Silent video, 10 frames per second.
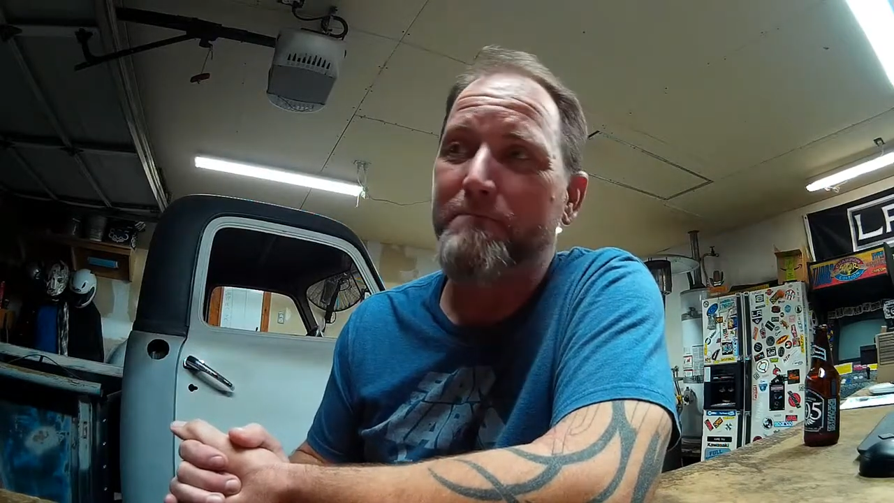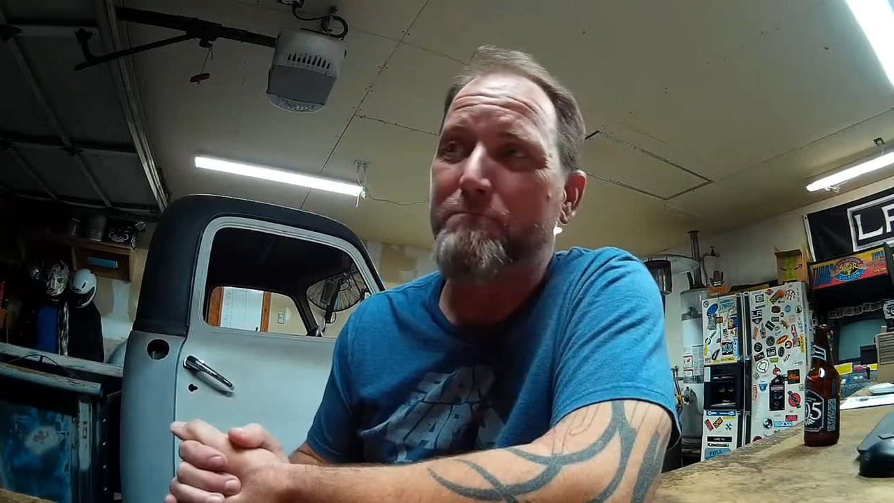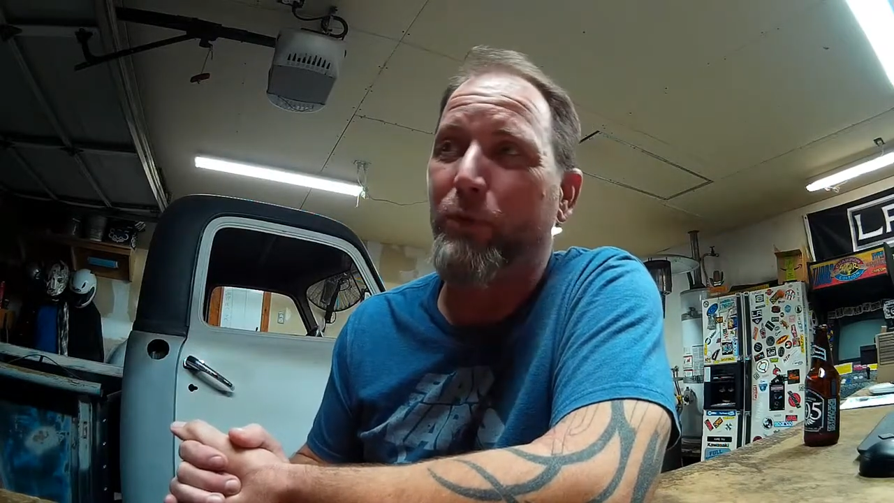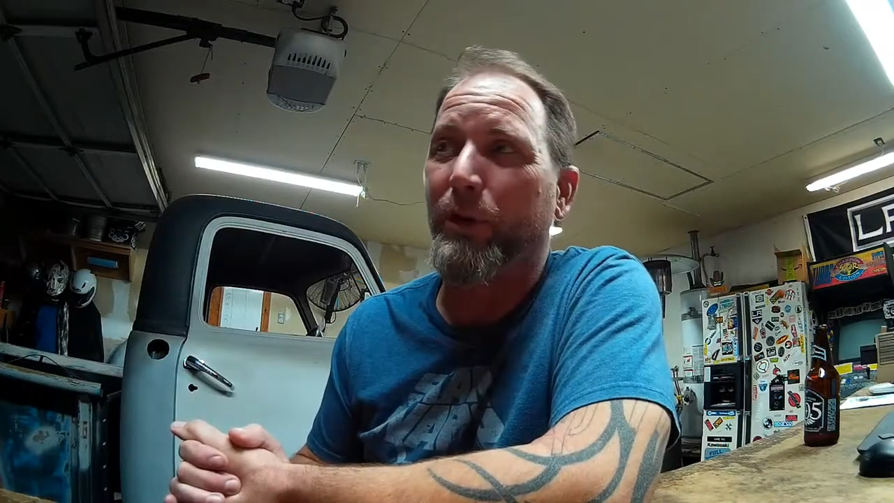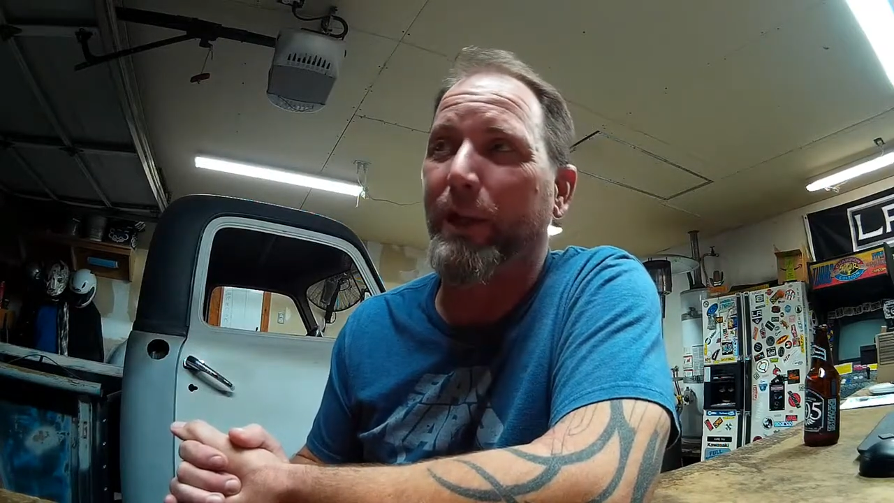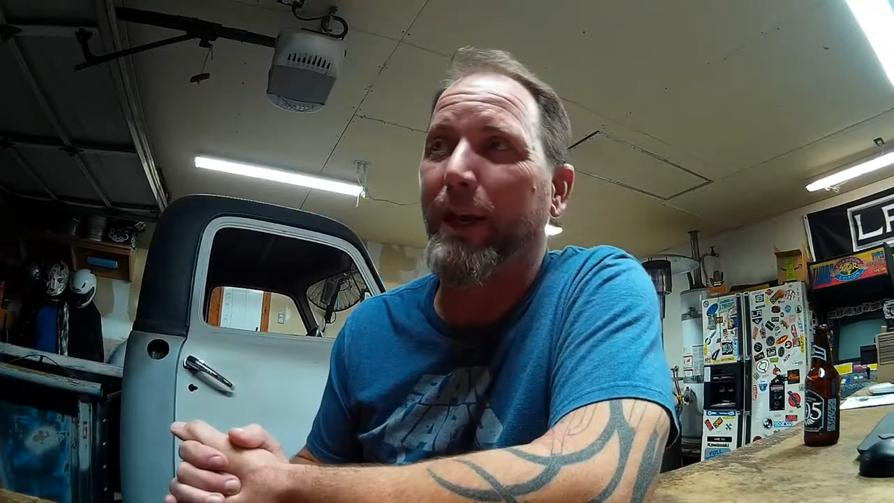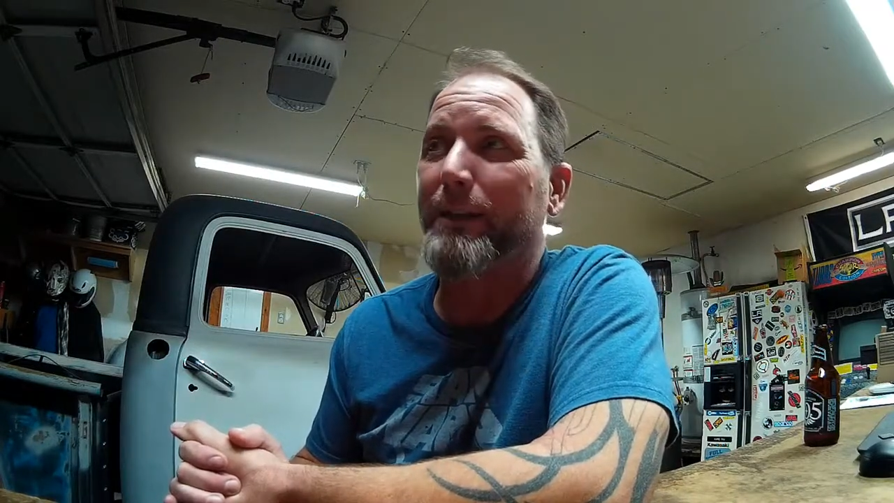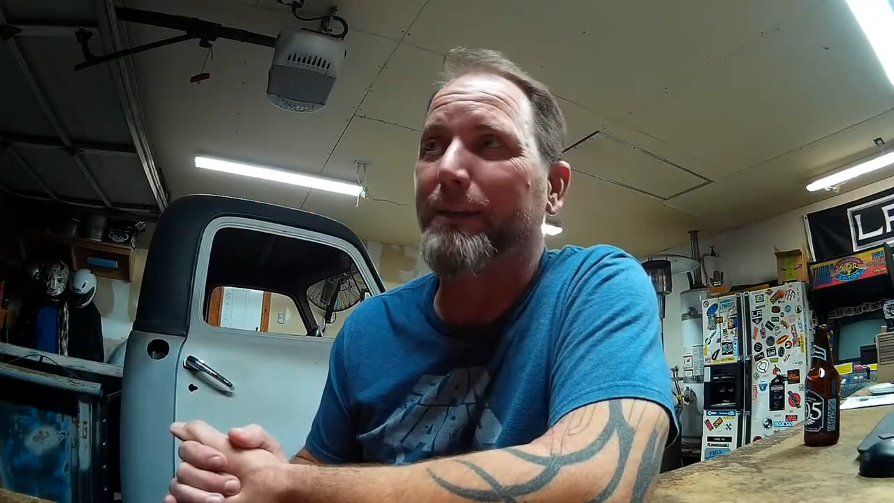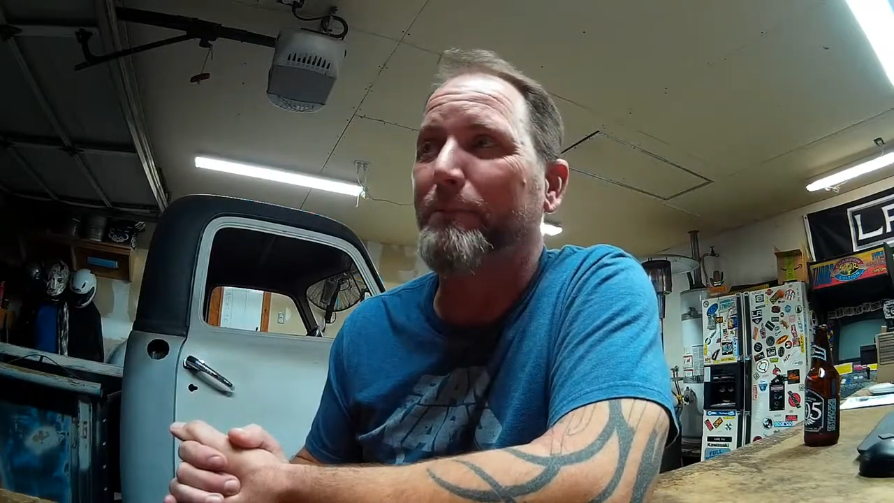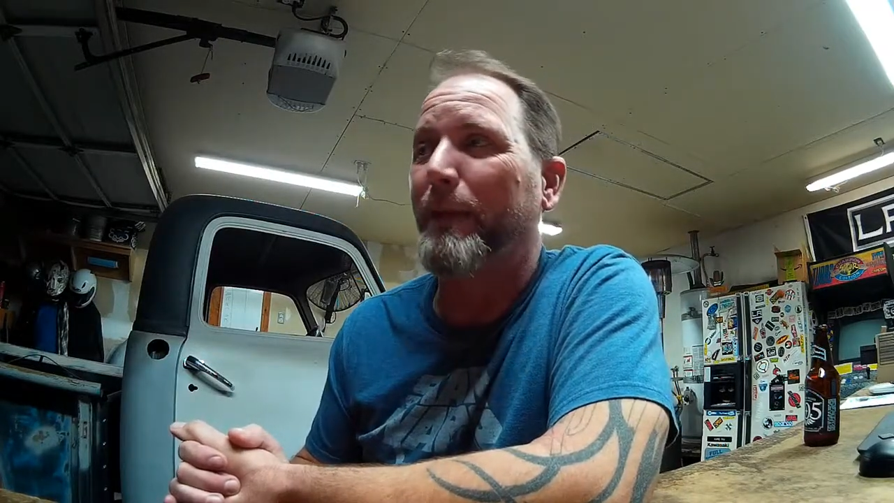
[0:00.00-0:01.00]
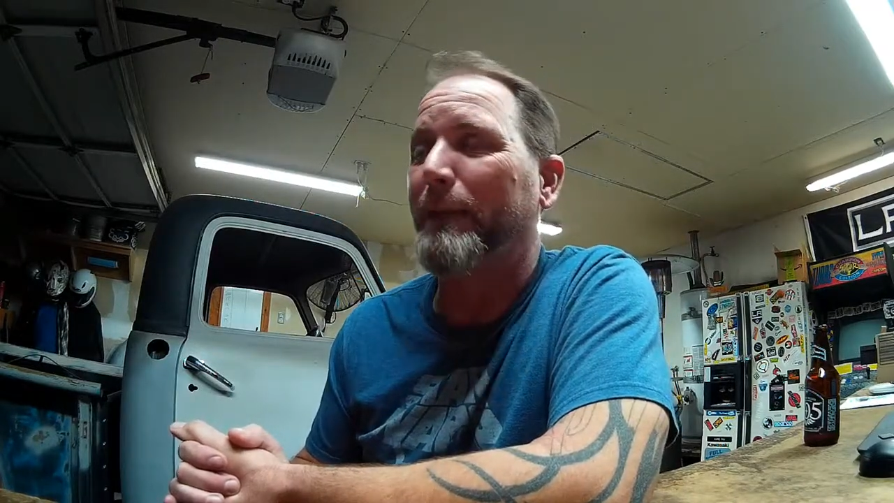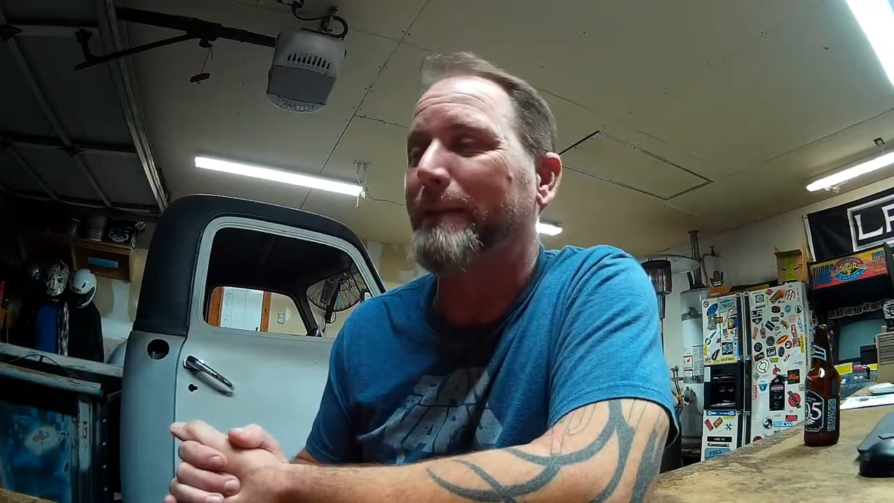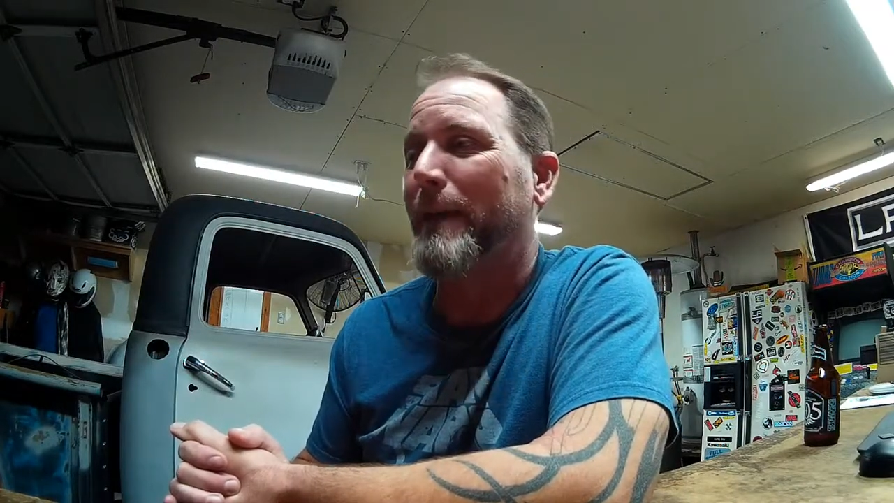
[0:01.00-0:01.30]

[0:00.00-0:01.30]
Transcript: legs. But